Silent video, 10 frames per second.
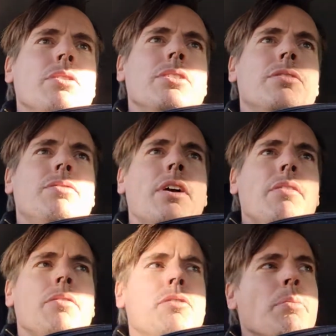it's
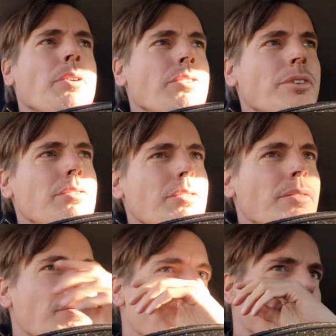very responsive.
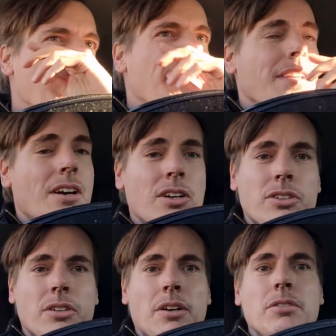
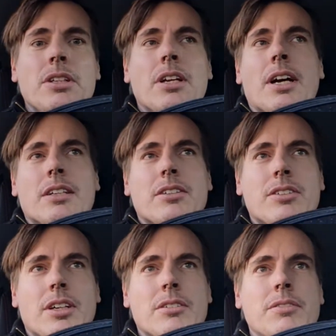Also, I really like the
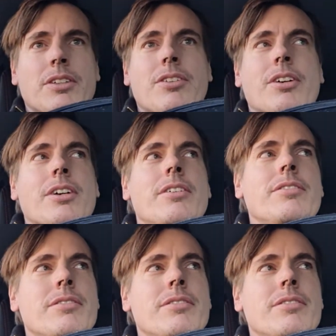sound of this car,